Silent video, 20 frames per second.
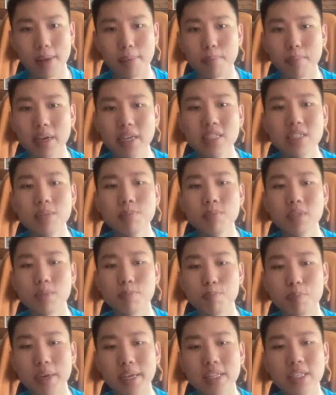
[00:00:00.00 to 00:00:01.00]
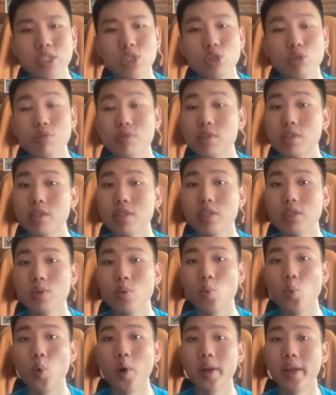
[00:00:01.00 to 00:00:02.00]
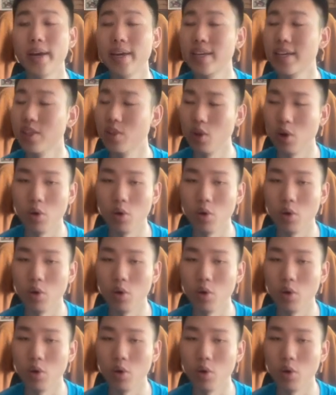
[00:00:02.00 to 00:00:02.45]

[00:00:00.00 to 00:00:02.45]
made them spin using what I can